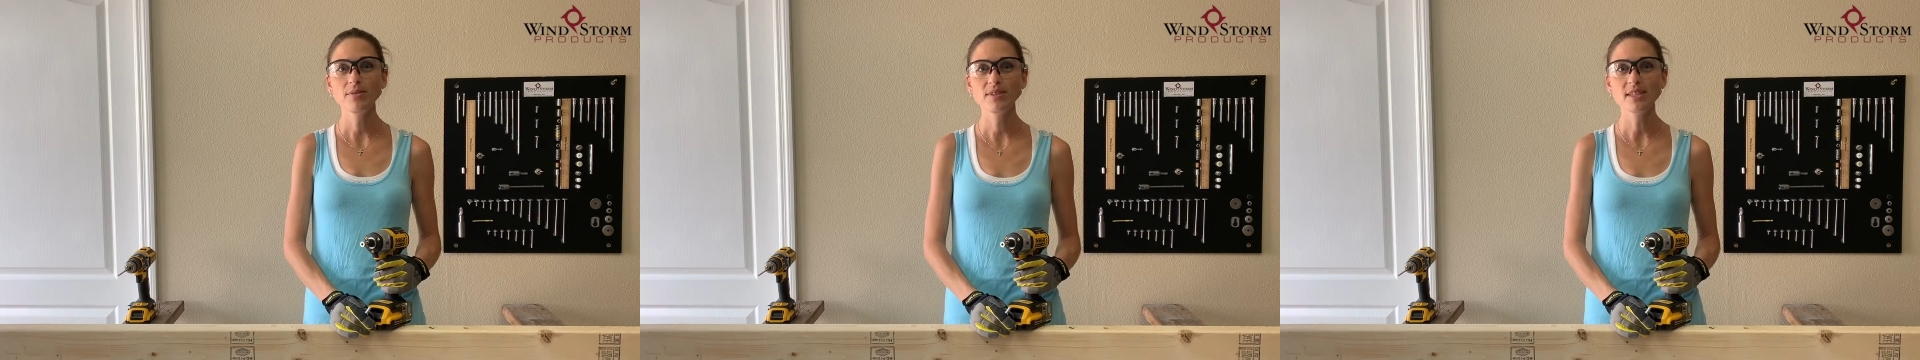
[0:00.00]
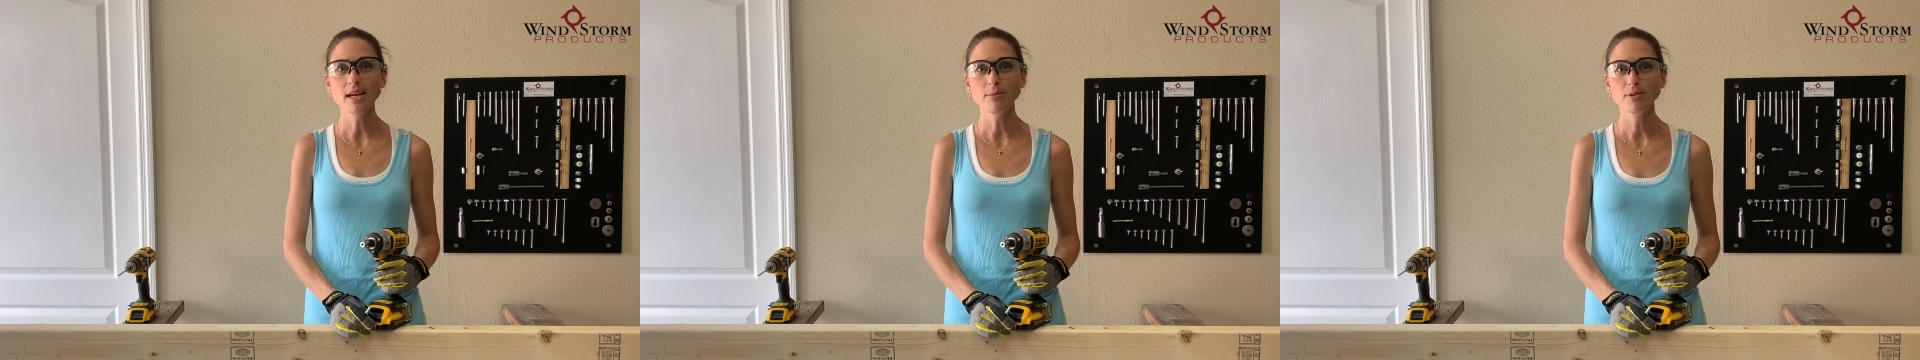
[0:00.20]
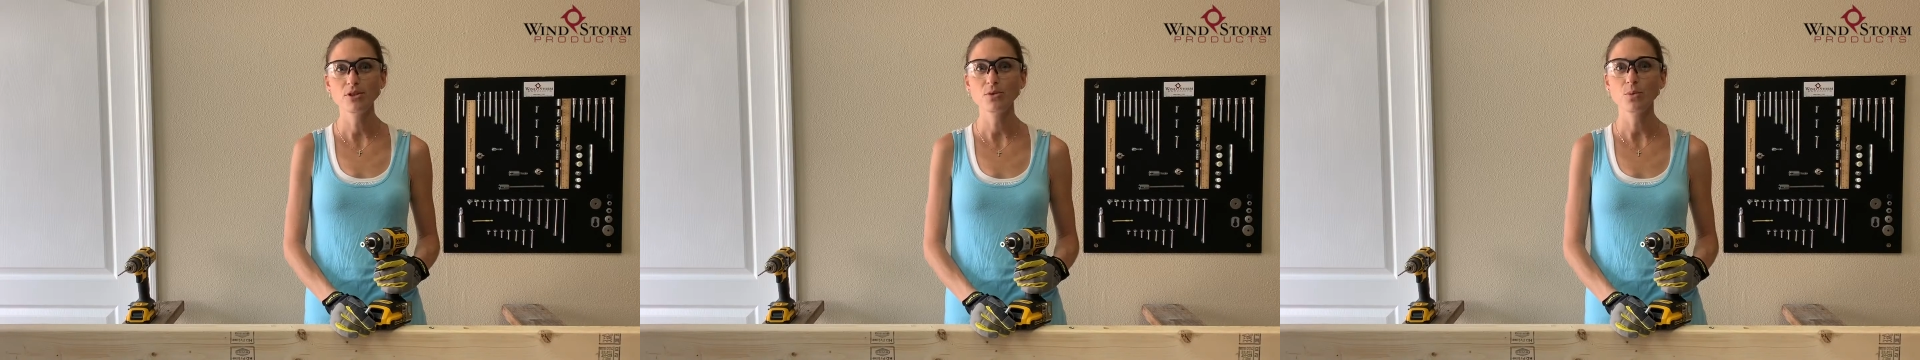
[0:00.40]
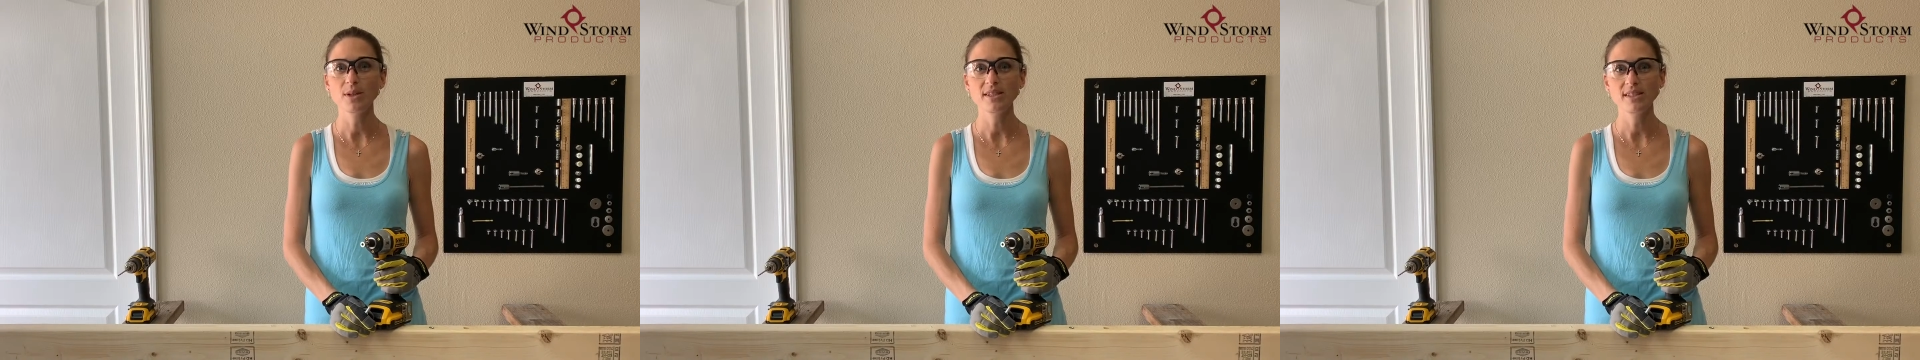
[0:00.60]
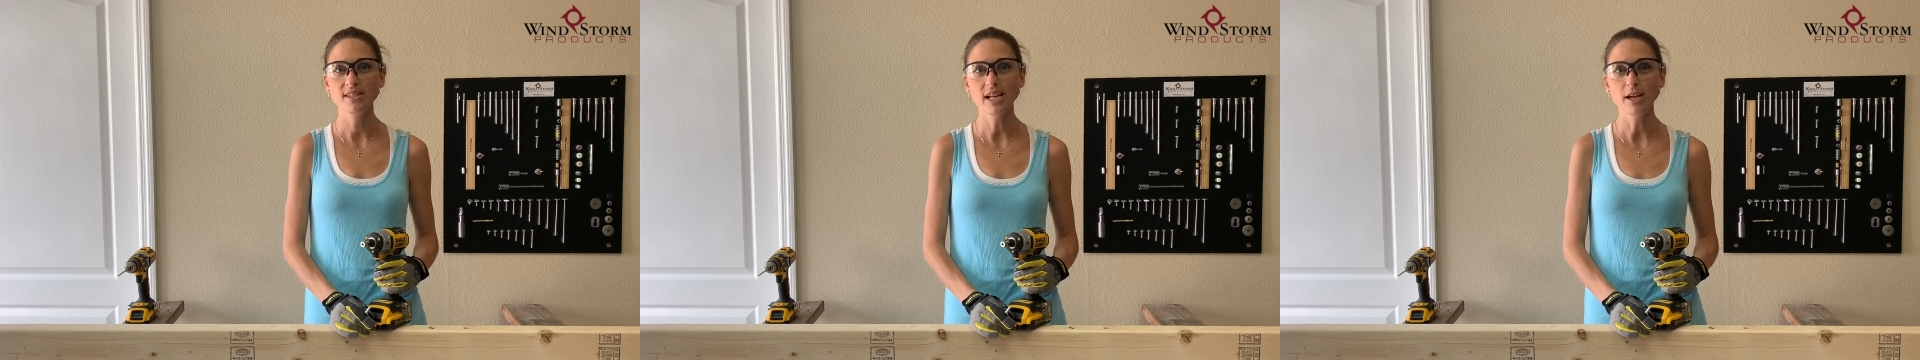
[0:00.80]
established
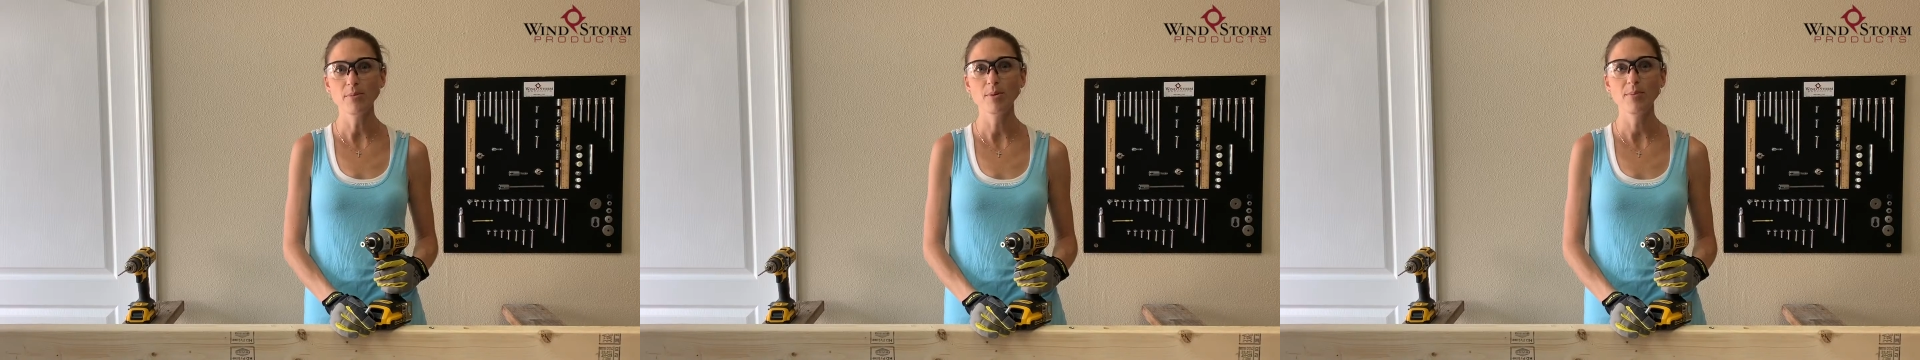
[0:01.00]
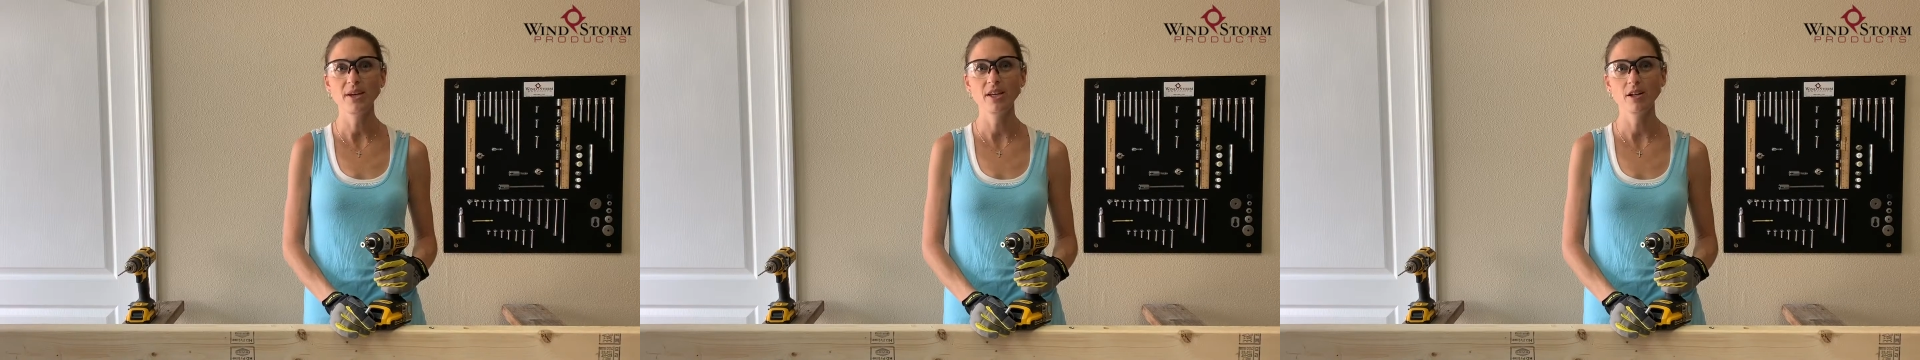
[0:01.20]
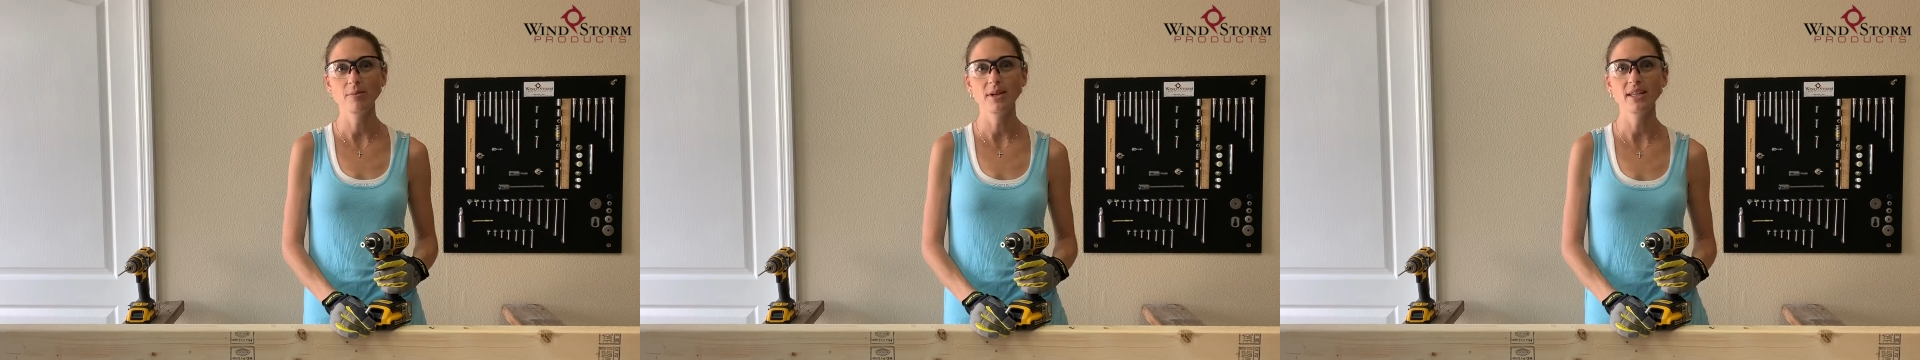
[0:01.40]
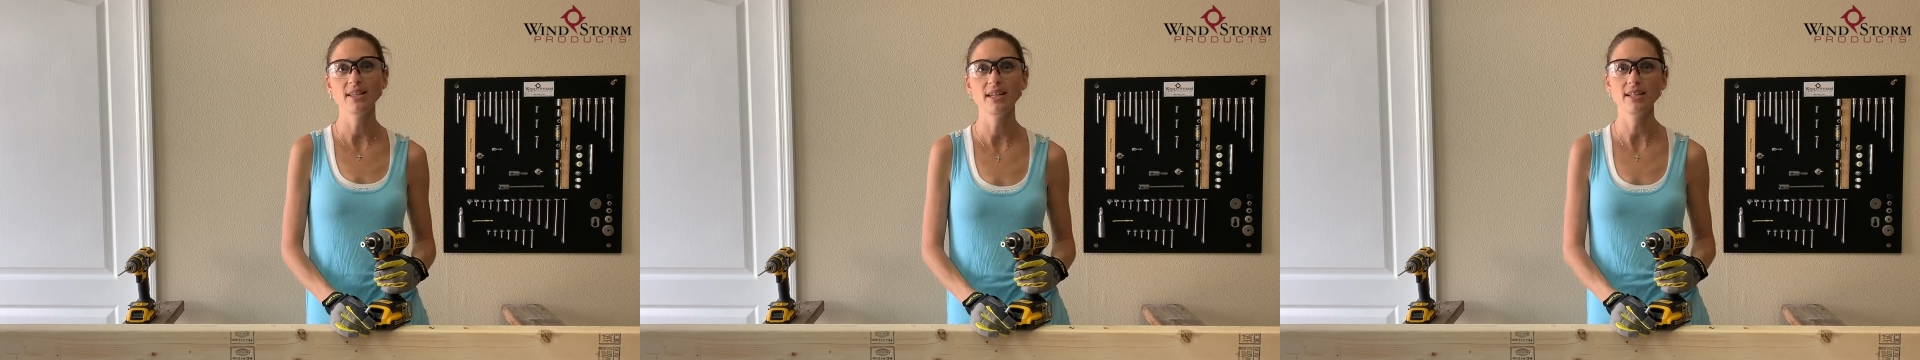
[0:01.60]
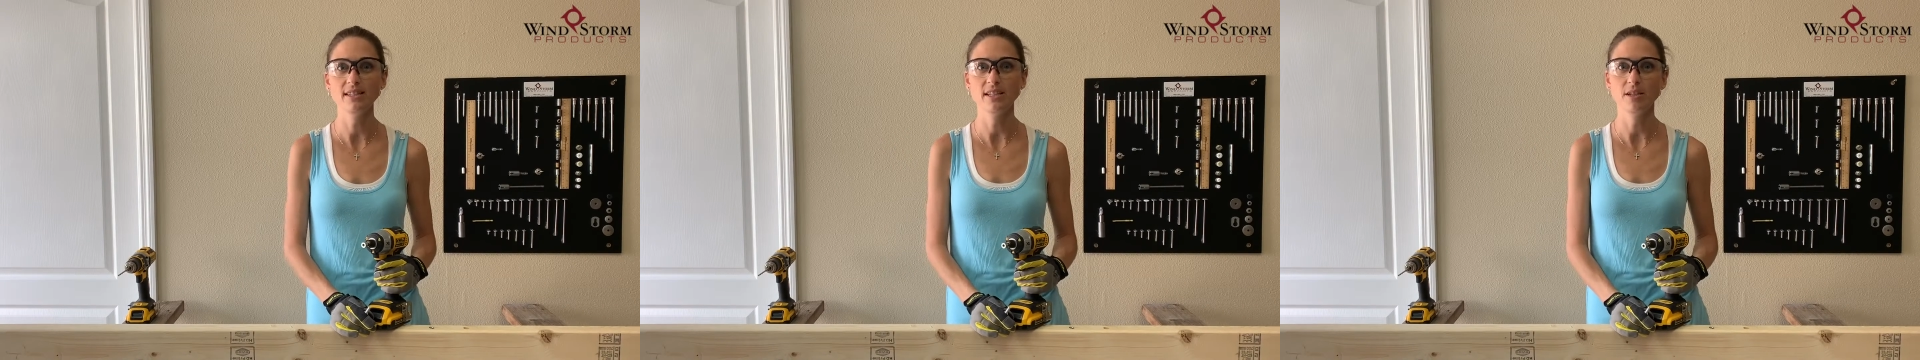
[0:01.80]
which type of PanelMate
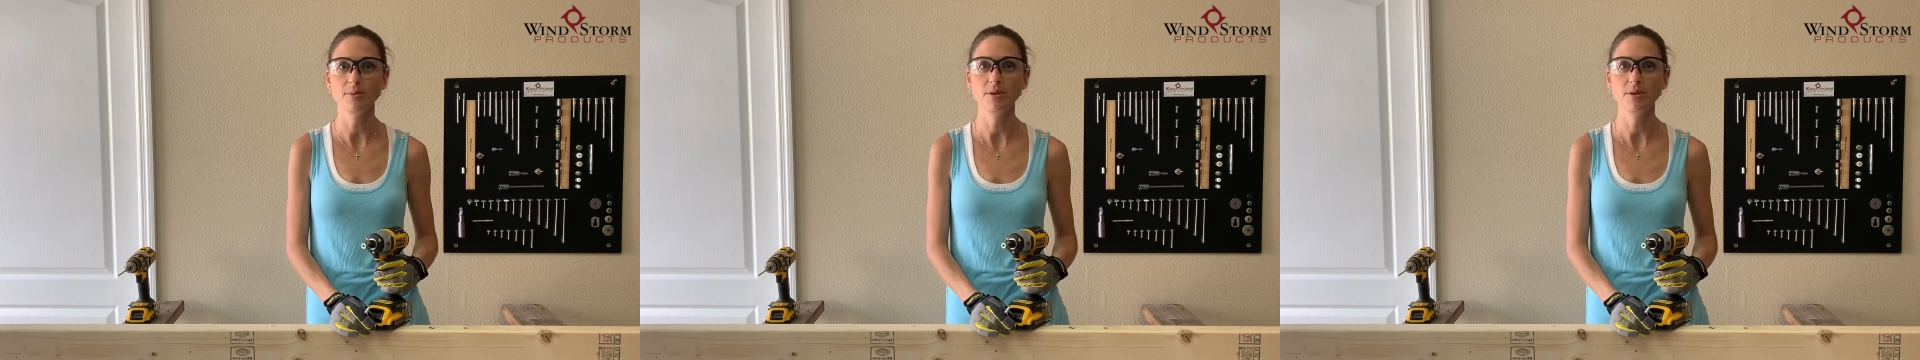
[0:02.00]
that is going to